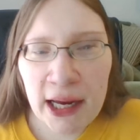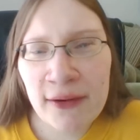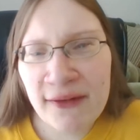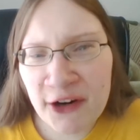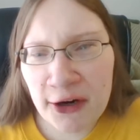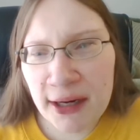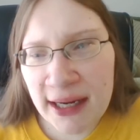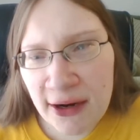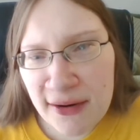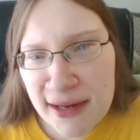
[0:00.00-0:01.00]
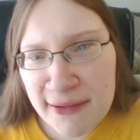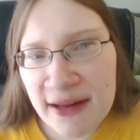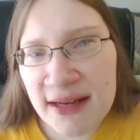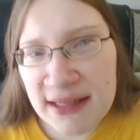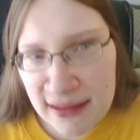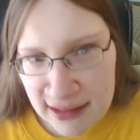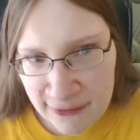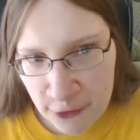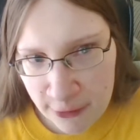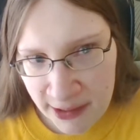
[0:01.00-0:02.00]
However, here's where the Disney
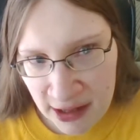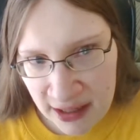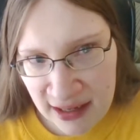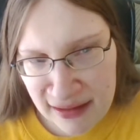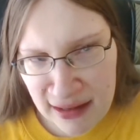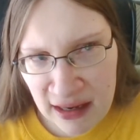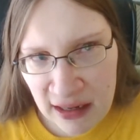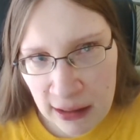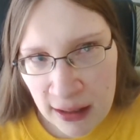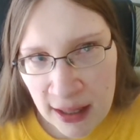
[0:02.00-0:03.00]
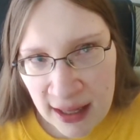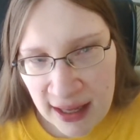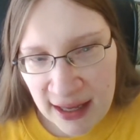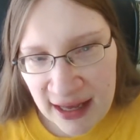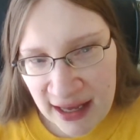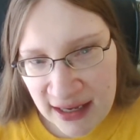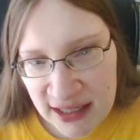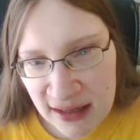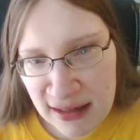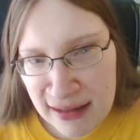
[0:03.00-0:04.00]
formula kicks in,
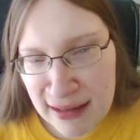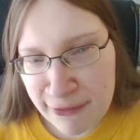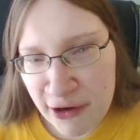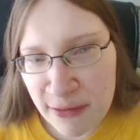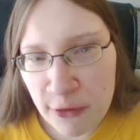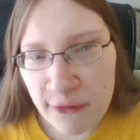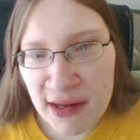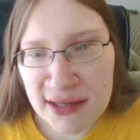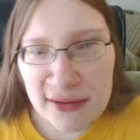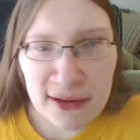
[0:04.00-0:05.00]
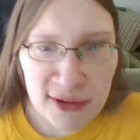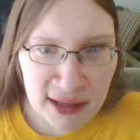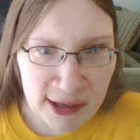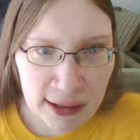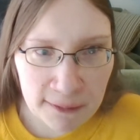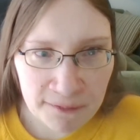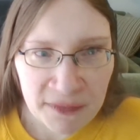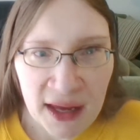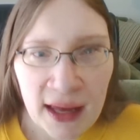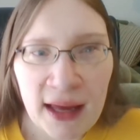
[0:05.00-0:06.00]
and this is where the movie starts losing me.
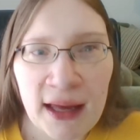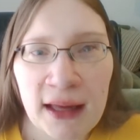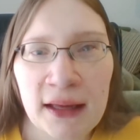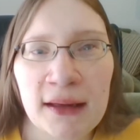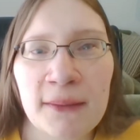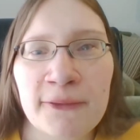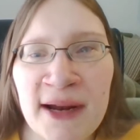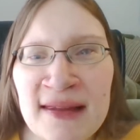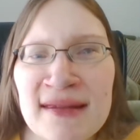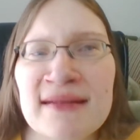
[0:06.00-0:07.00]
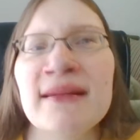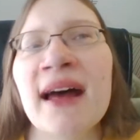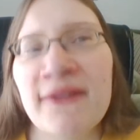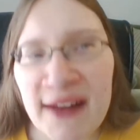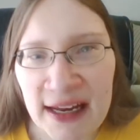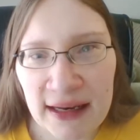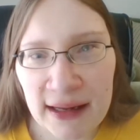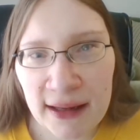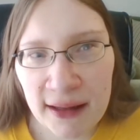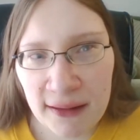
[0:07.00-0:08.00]
Prince Naveen,
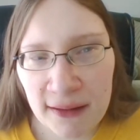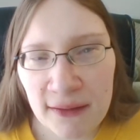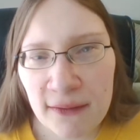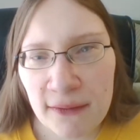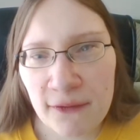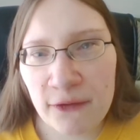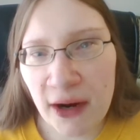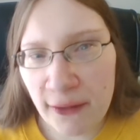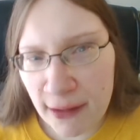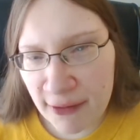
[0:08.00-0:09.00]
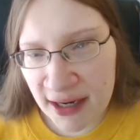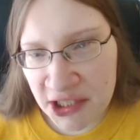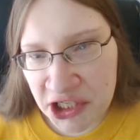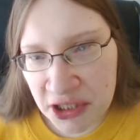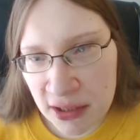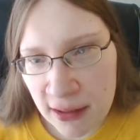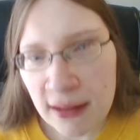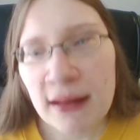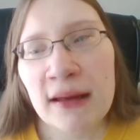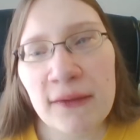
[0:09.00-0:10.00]
very rich,
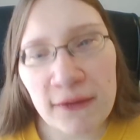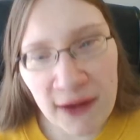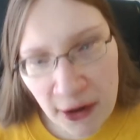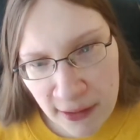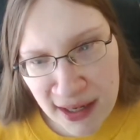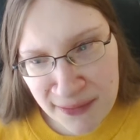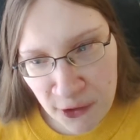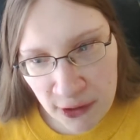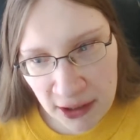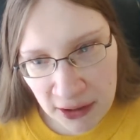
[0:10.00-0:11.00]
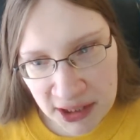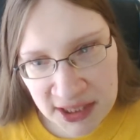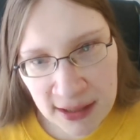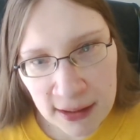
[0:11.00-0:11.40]
very spoiled,